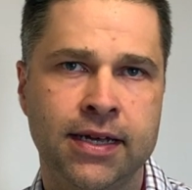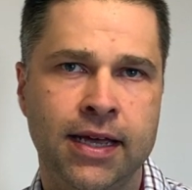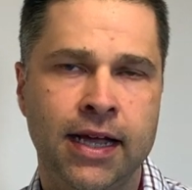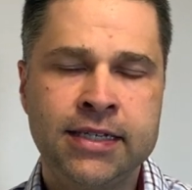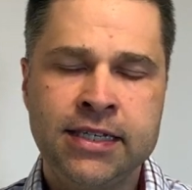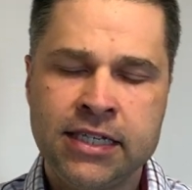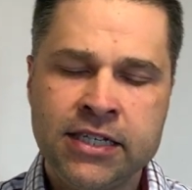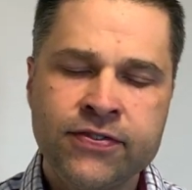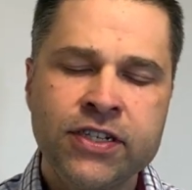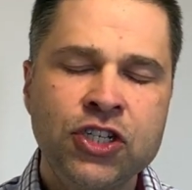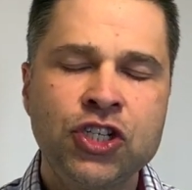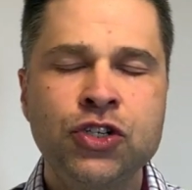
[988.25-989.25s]
And he
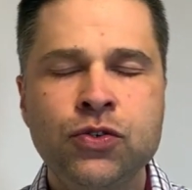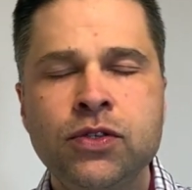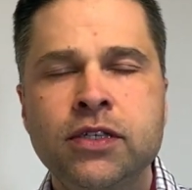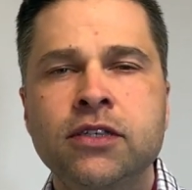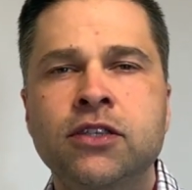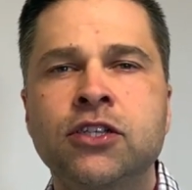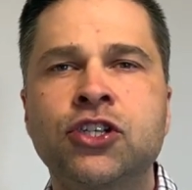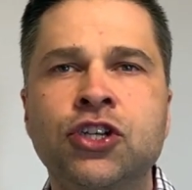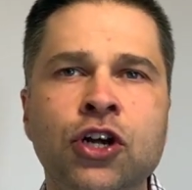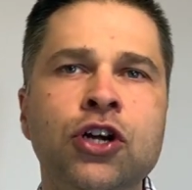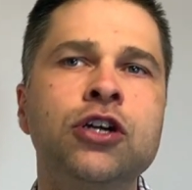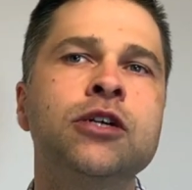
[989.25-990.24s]
even chooses the
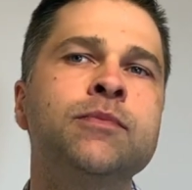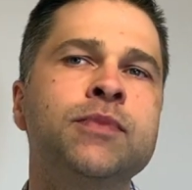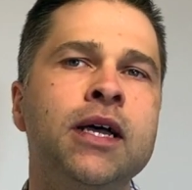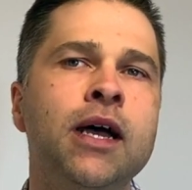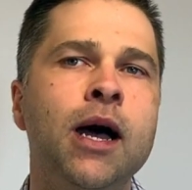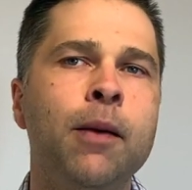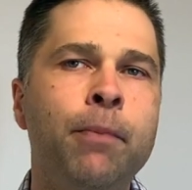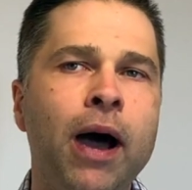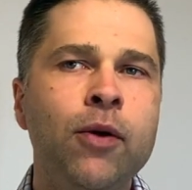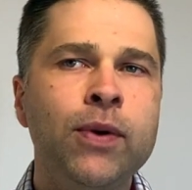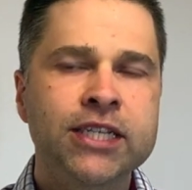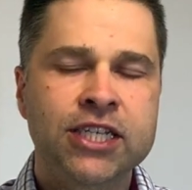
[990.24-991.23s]
terms
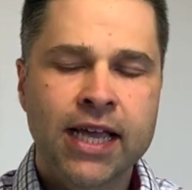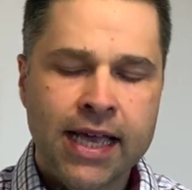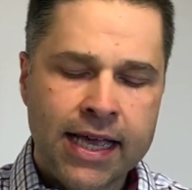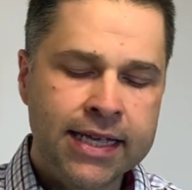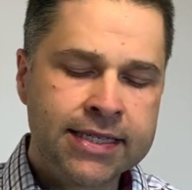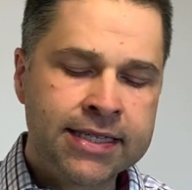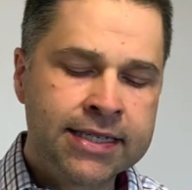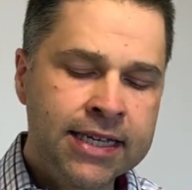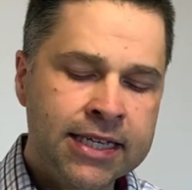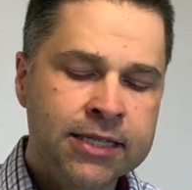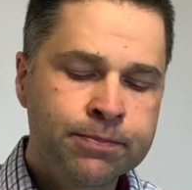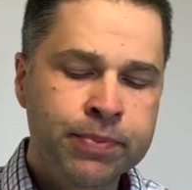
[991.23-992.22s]
by which his
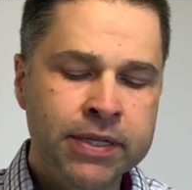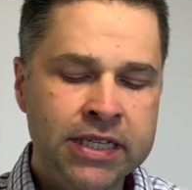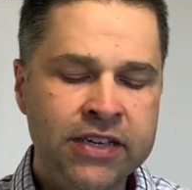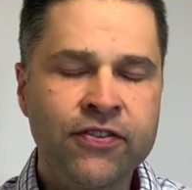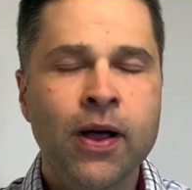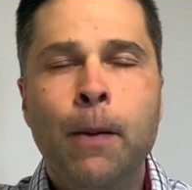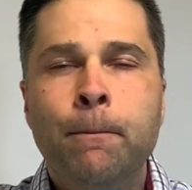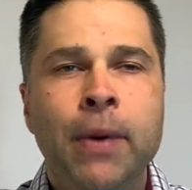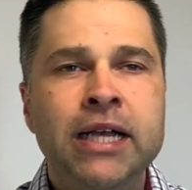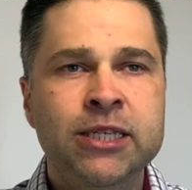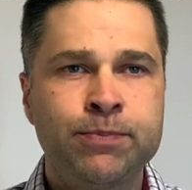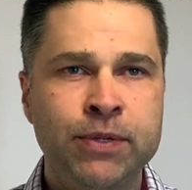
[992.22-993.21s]
disbelief
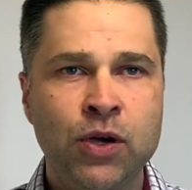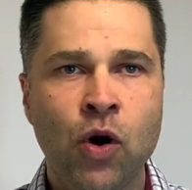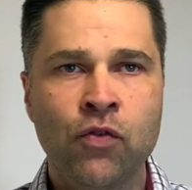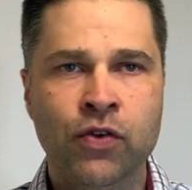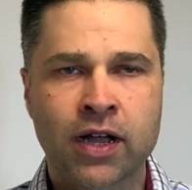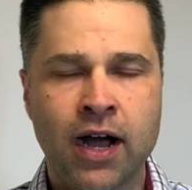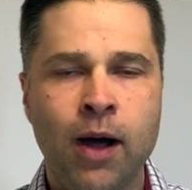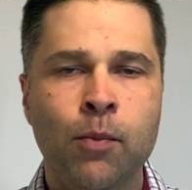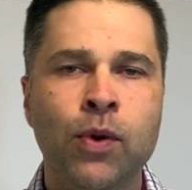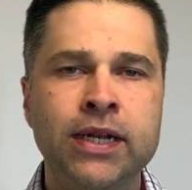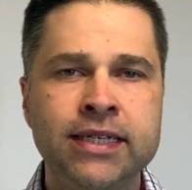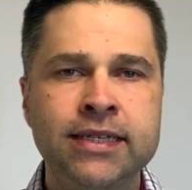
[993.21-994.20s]
must be overcome
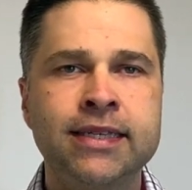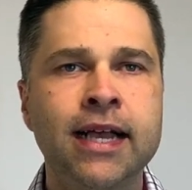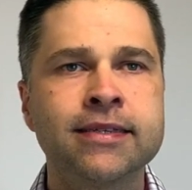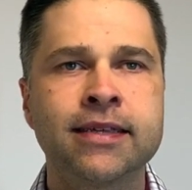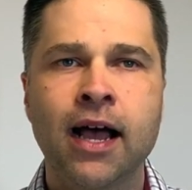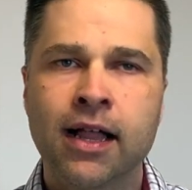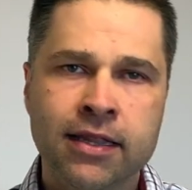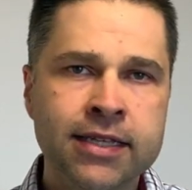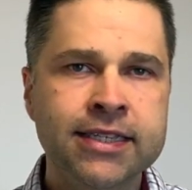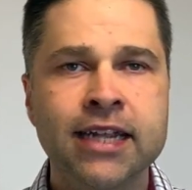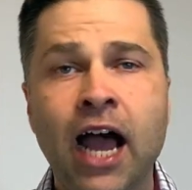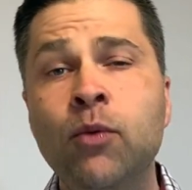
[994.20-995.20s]
when he says,
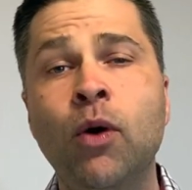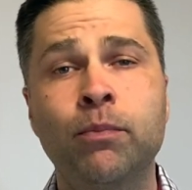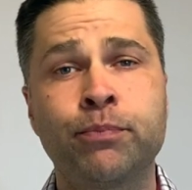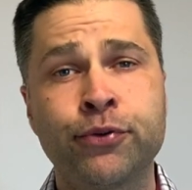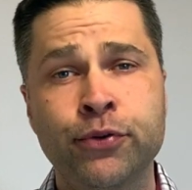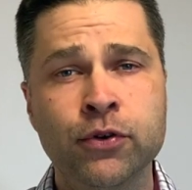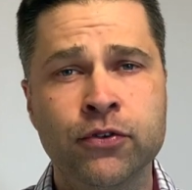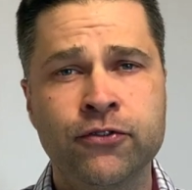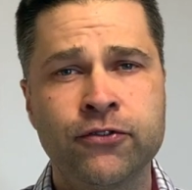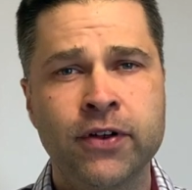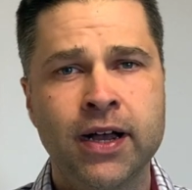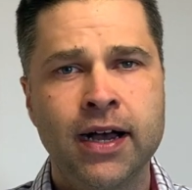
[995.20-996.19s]
listen, I want
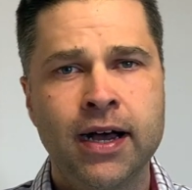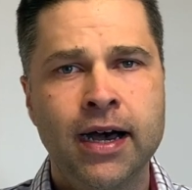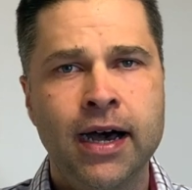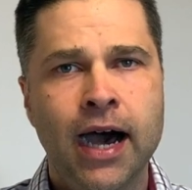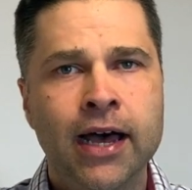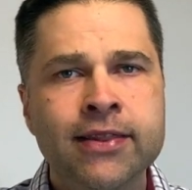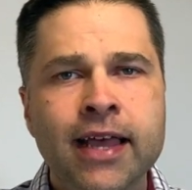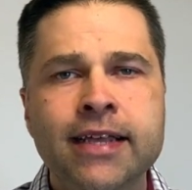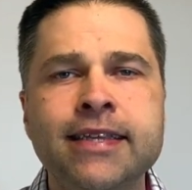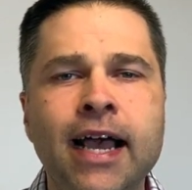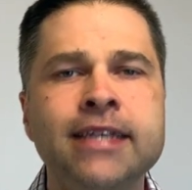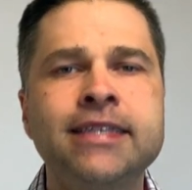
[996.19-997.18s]
proof. Unless
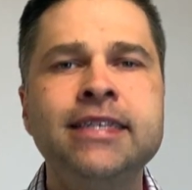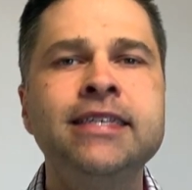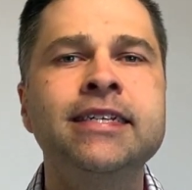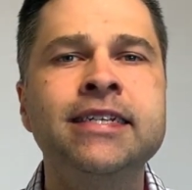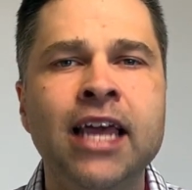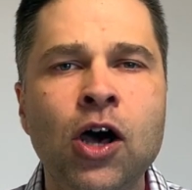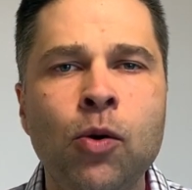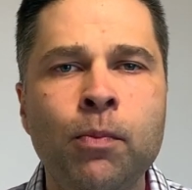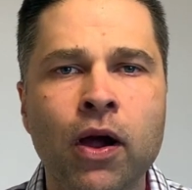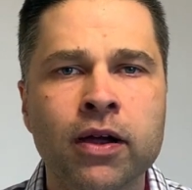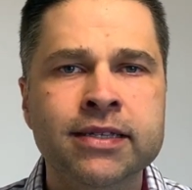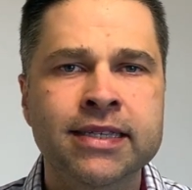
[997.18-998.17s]
I see the nail
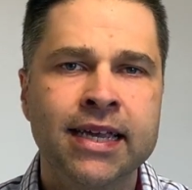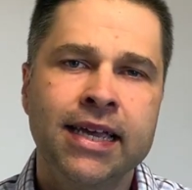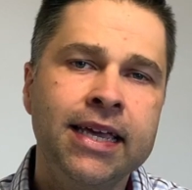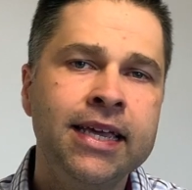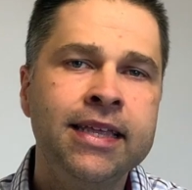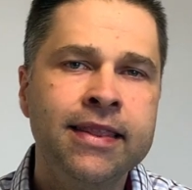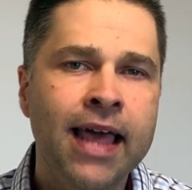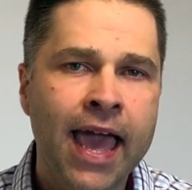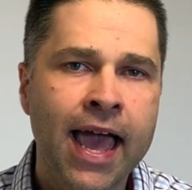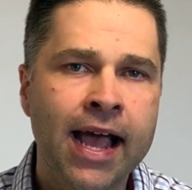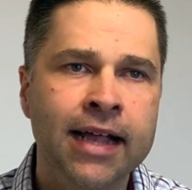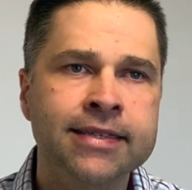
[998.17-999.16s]
marks in the
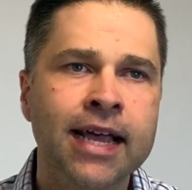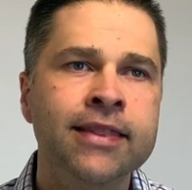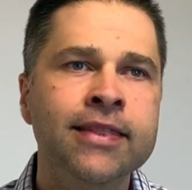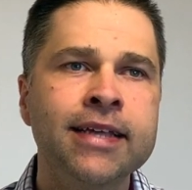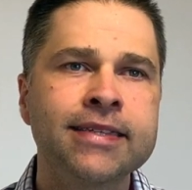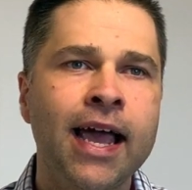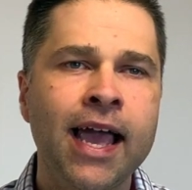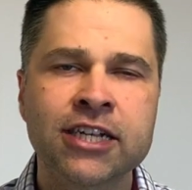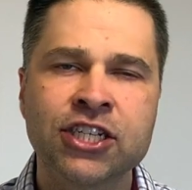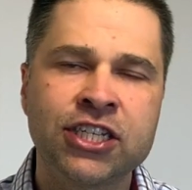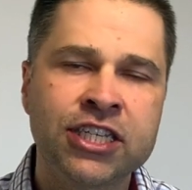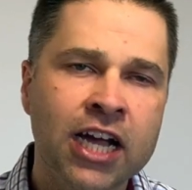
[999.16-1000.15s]
hands, unless I
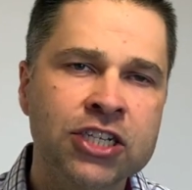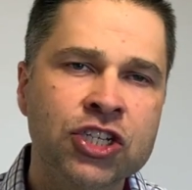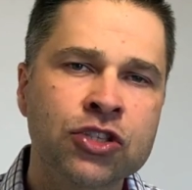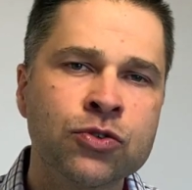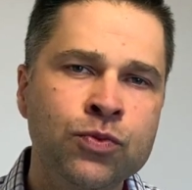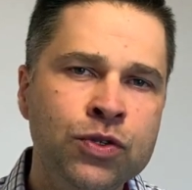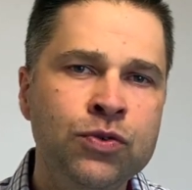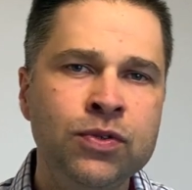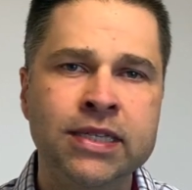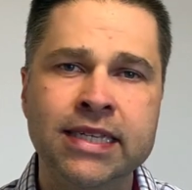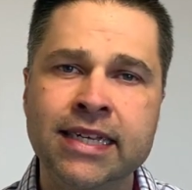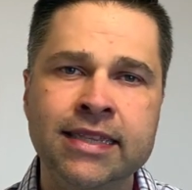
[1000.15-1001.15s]
actually touch the
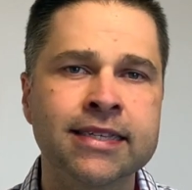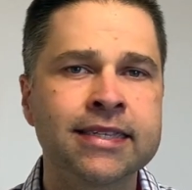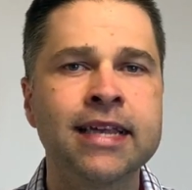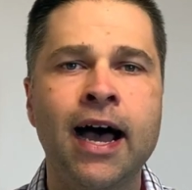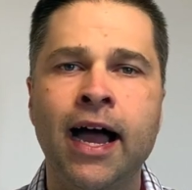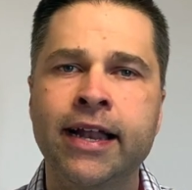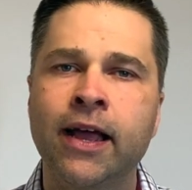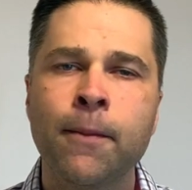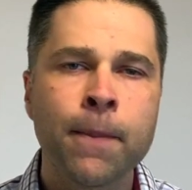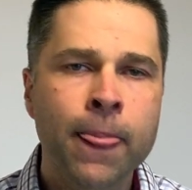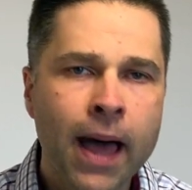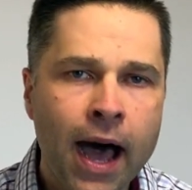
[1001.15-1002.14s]
wounds in the side,
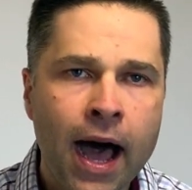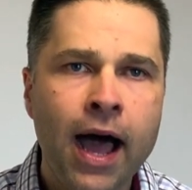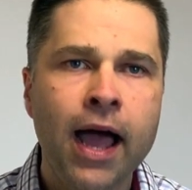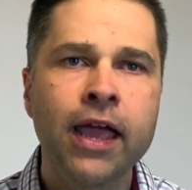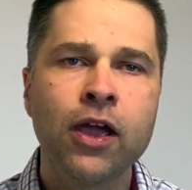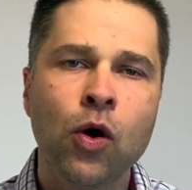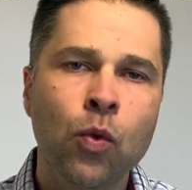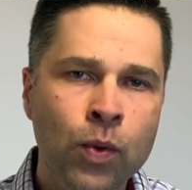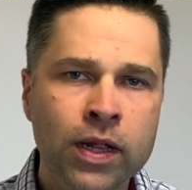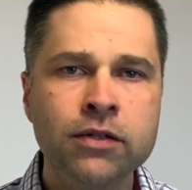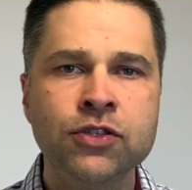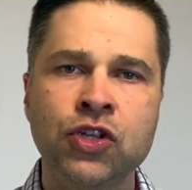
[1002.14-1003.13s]
I
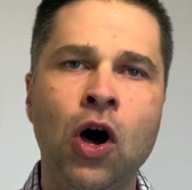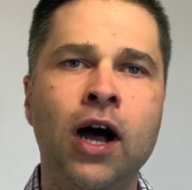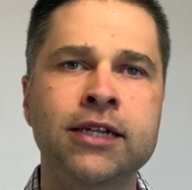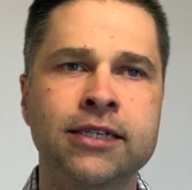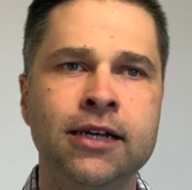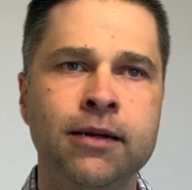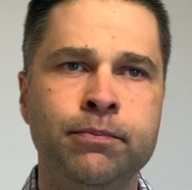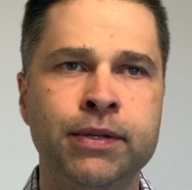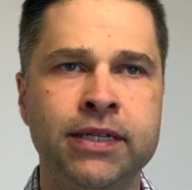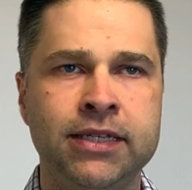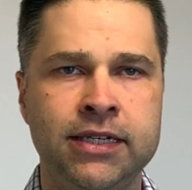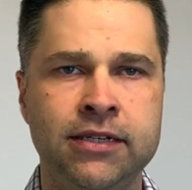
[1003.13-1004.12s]
will not
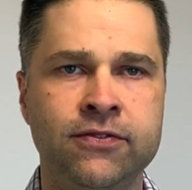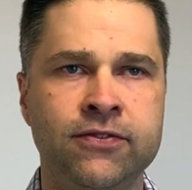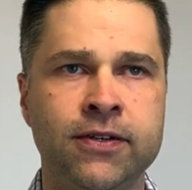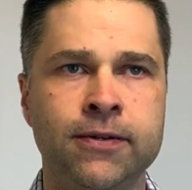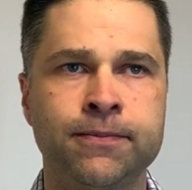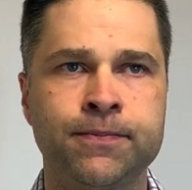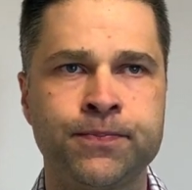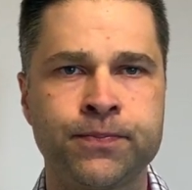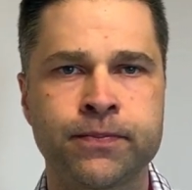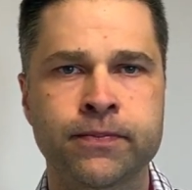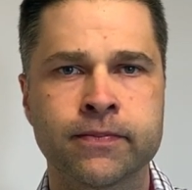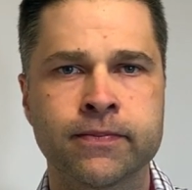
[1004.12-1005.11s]
believe.
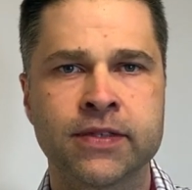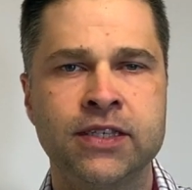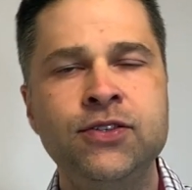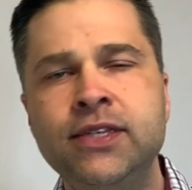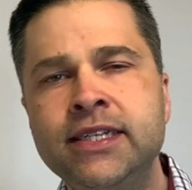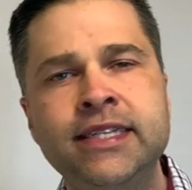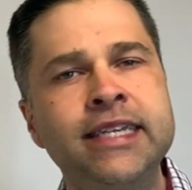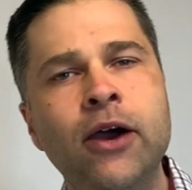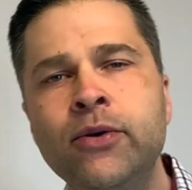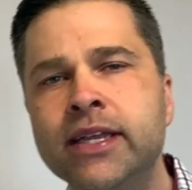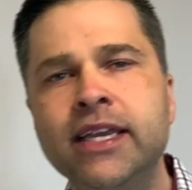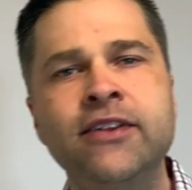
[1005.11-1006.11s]
You see,
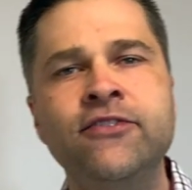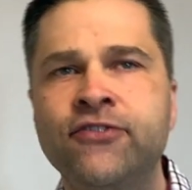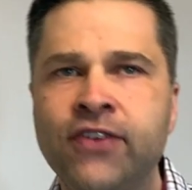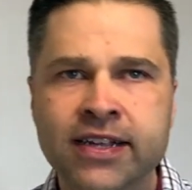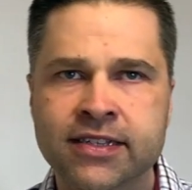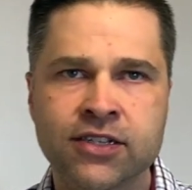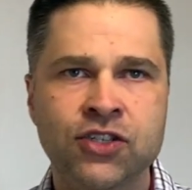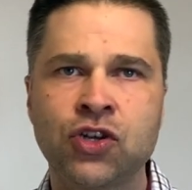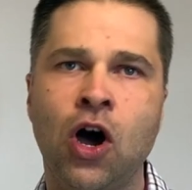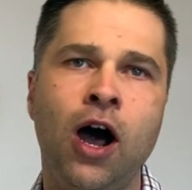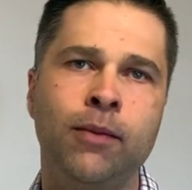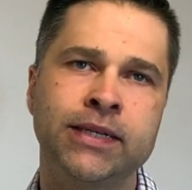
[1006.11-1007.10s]
doubt infected
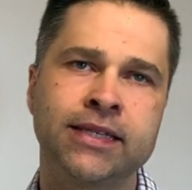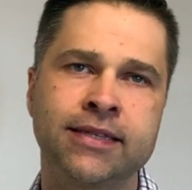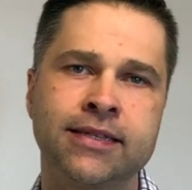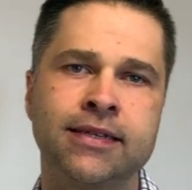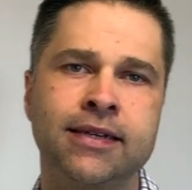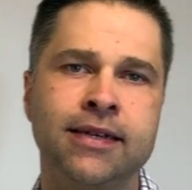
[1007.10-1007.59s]
Thomas.